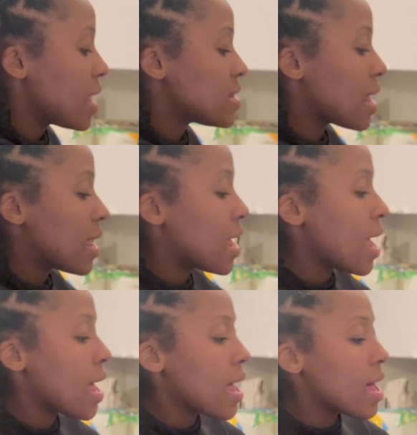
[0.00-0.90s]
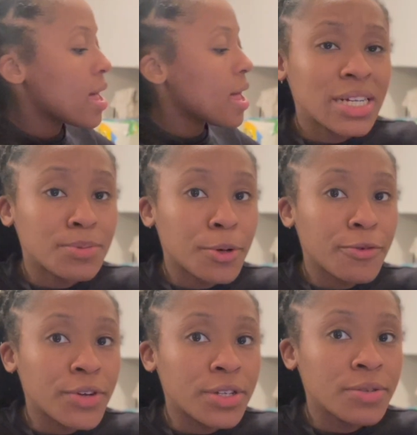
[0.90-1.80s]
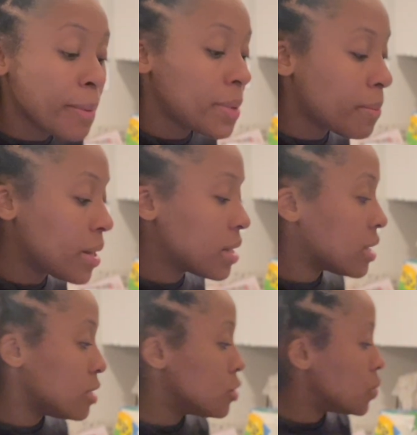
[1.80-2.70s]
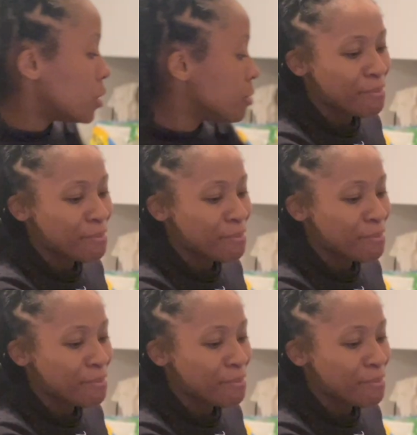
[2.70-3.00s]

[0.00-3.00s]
As a cake. That's perfect. I'm not making it any sweeter.